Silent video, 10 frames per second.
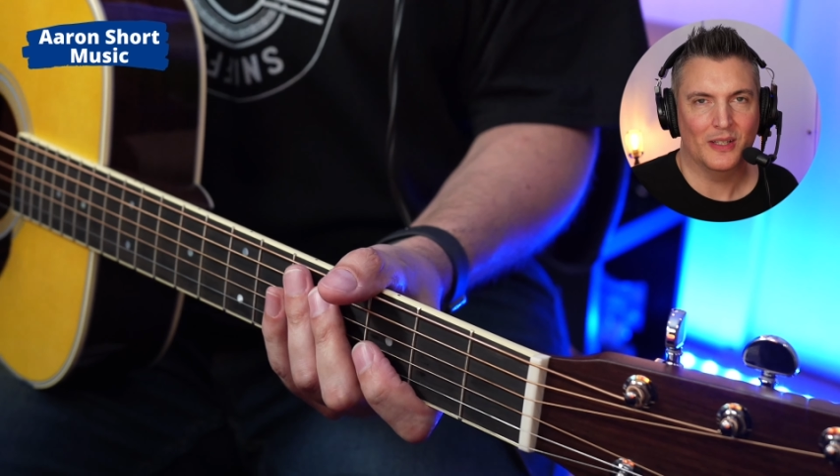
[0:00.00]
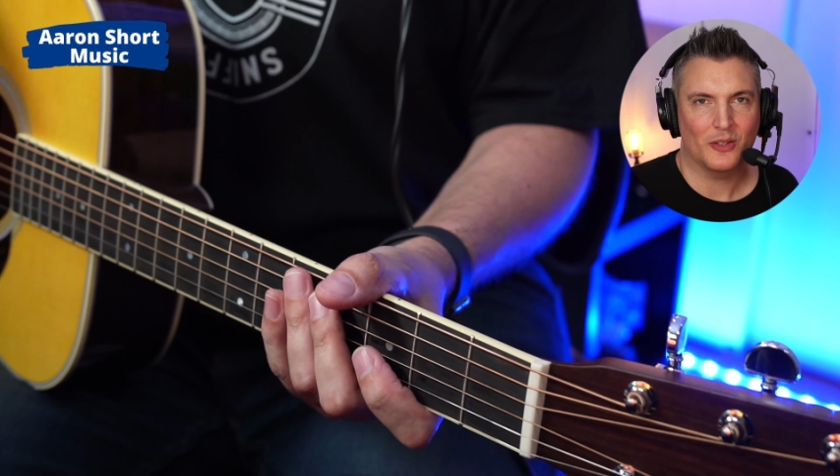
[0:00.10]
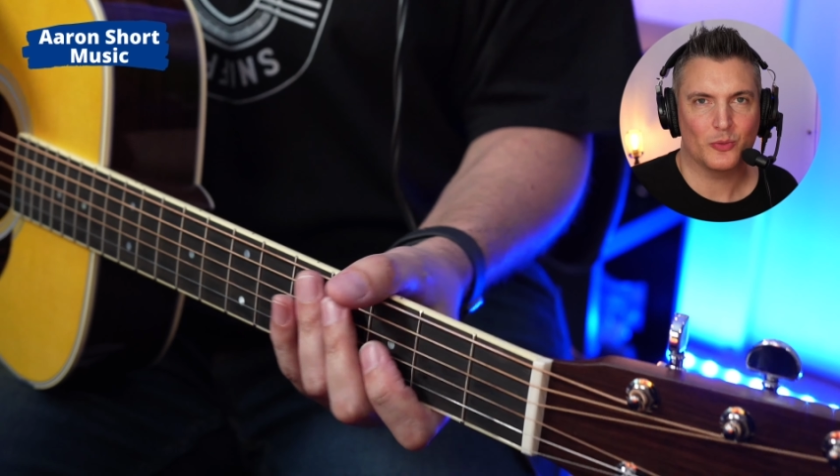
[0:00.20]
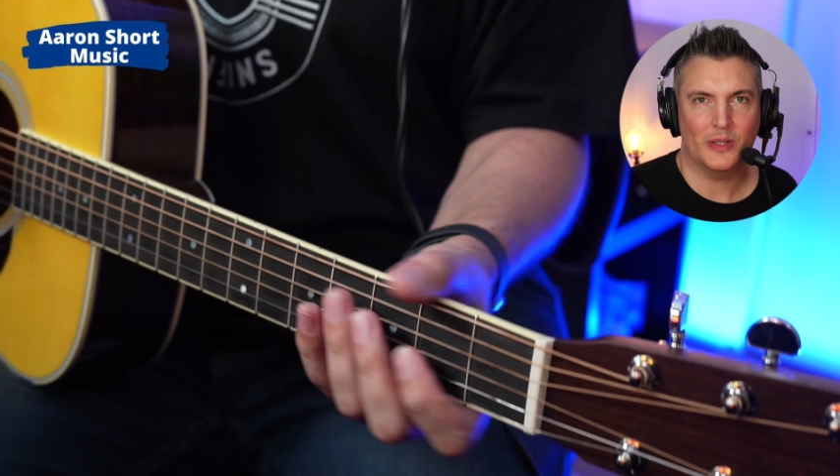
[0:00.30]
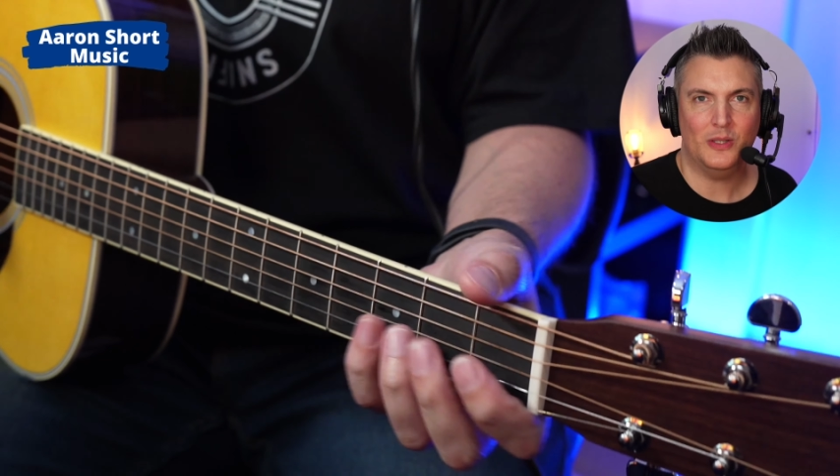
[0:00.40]

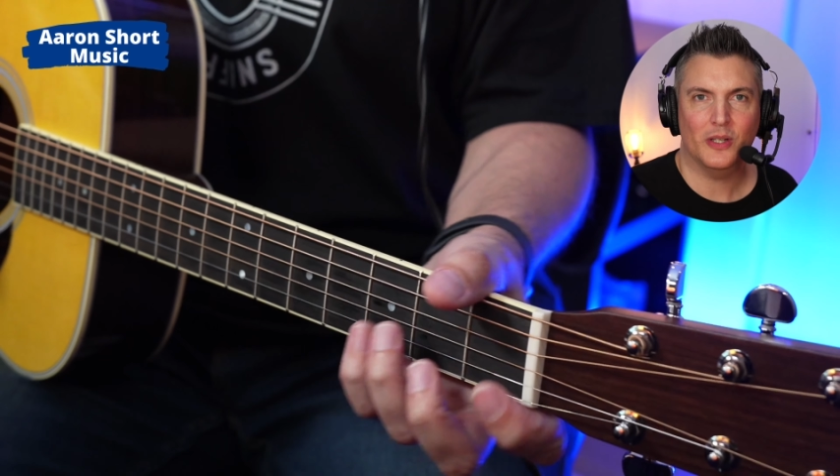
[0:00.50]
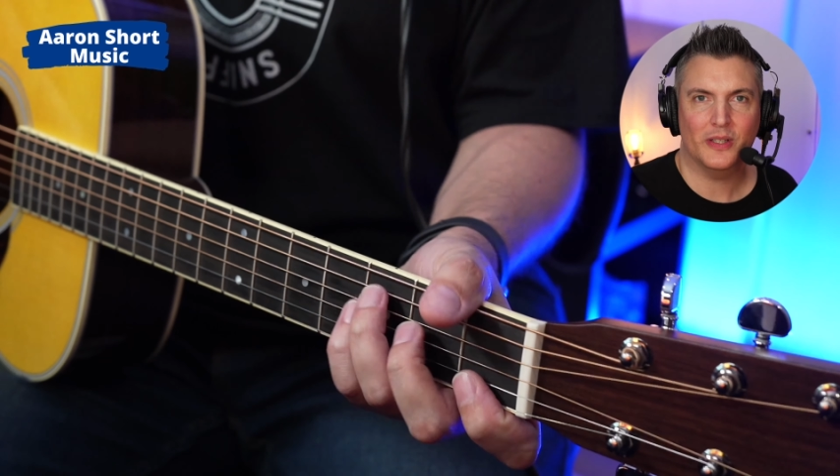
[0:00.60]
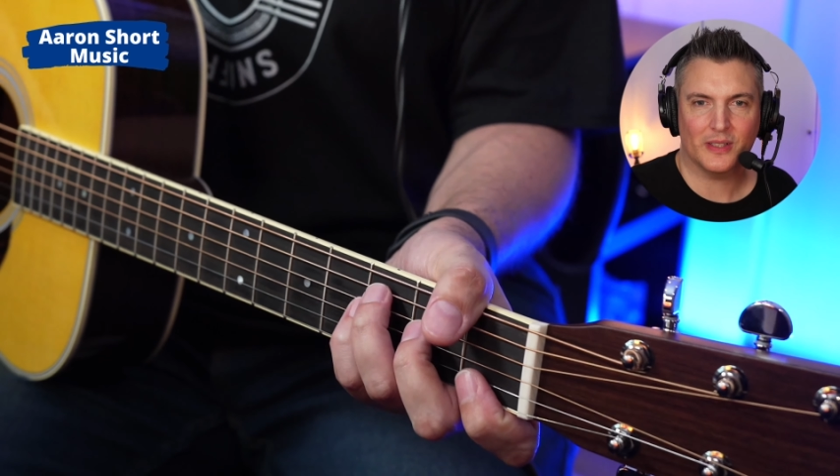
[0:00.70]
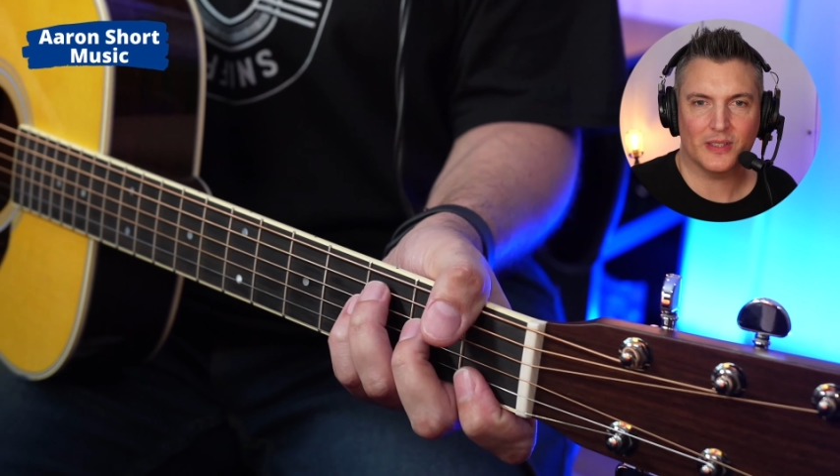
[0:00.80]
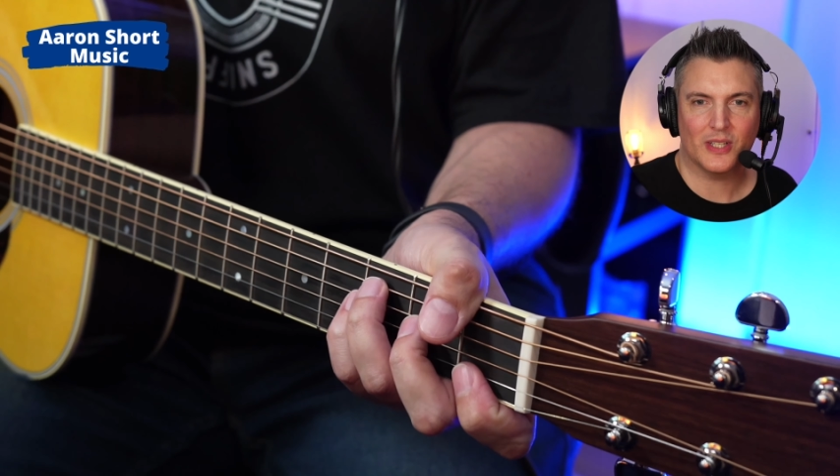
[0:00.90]
Because when you learn
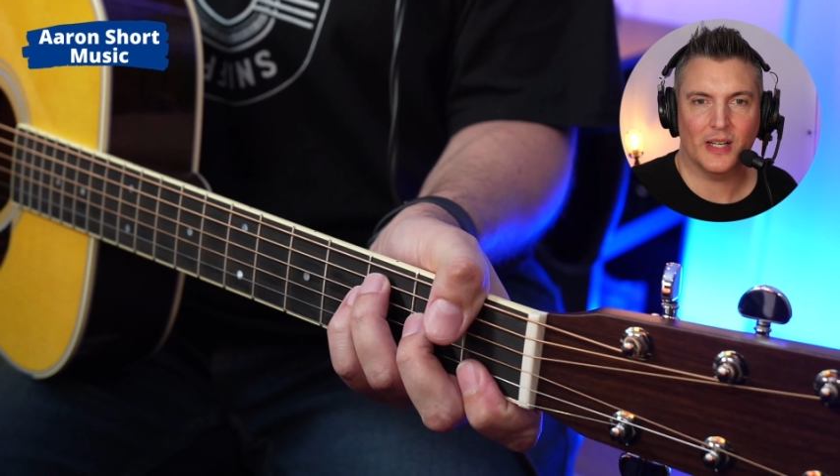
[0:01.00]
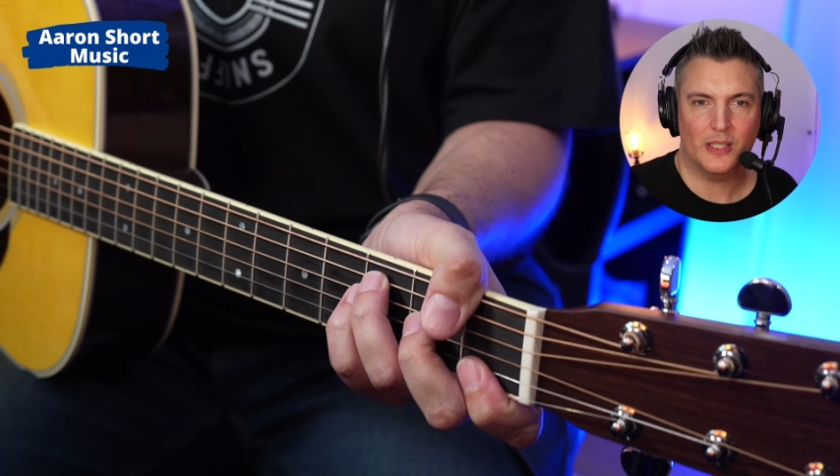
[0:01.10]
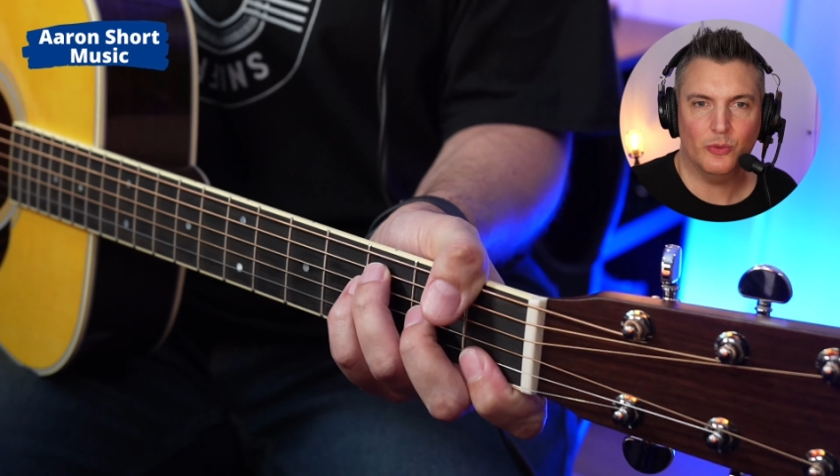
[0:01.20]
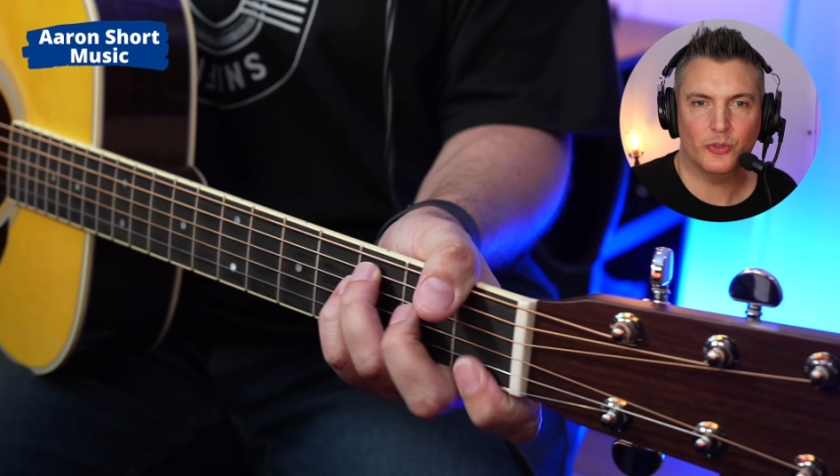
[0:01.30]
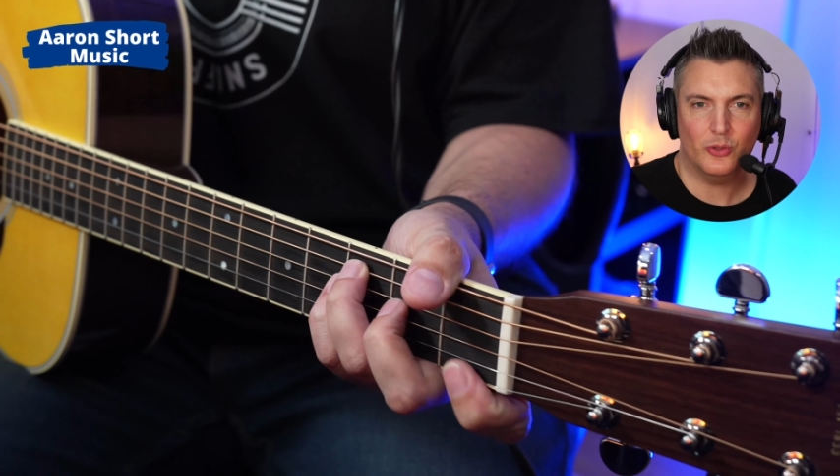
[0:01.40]
the guitar,
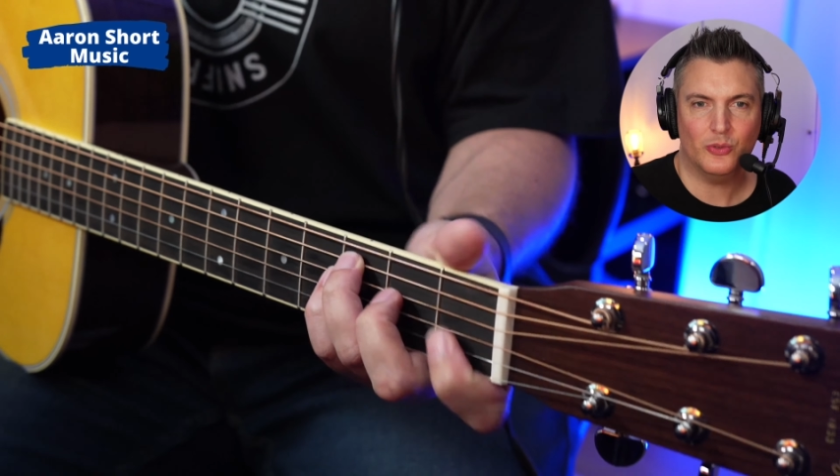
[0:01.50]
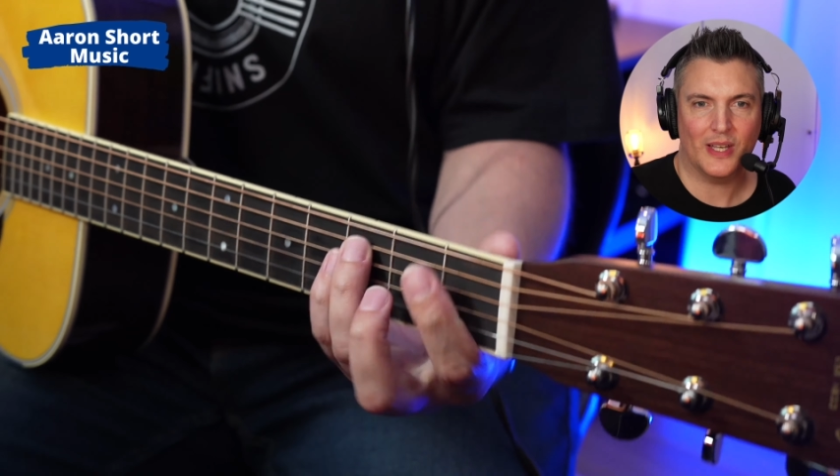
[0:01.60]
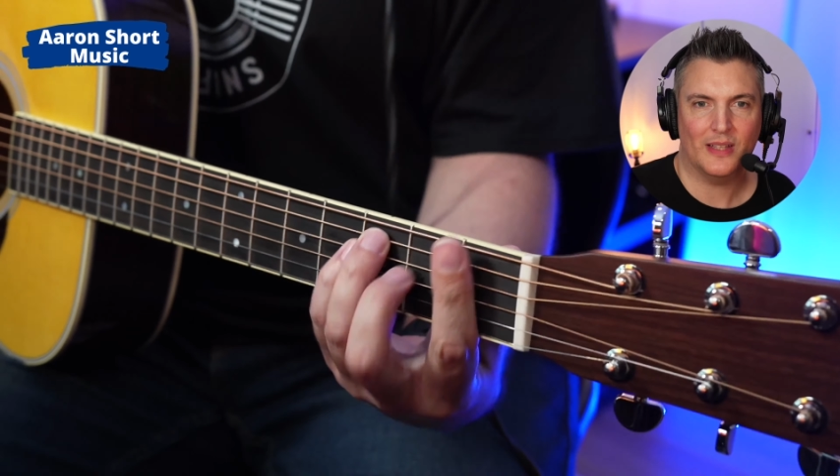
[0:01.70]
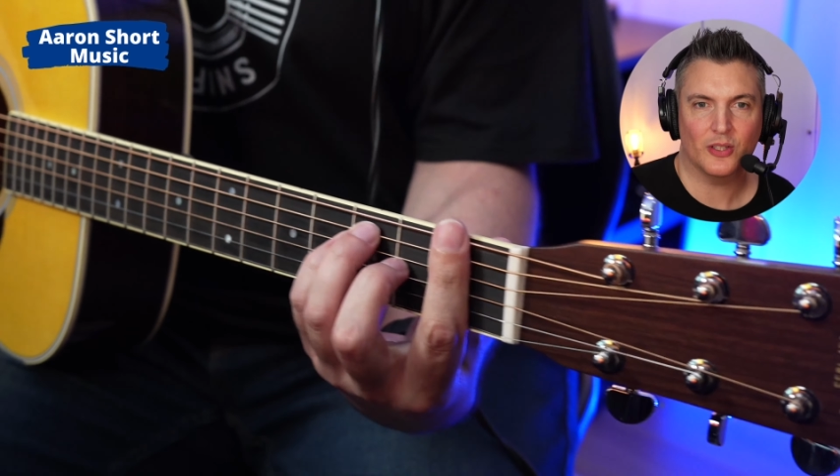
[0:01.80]
you do tend